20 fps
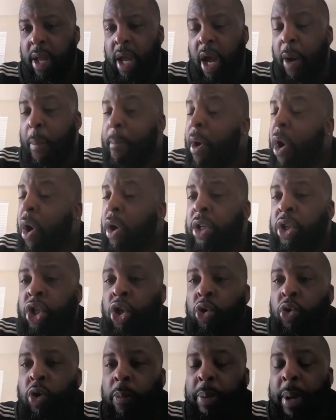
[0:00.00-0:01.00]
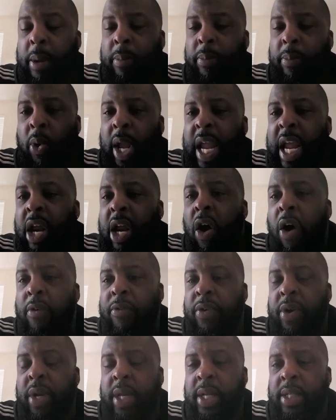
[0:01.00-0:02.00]
A multitude of people eat
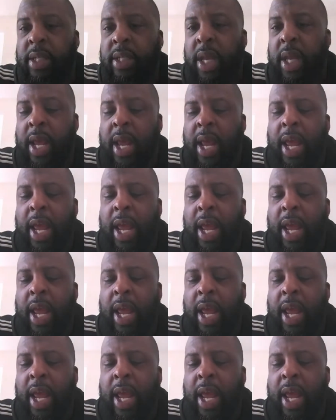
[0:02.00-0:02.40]
off of this.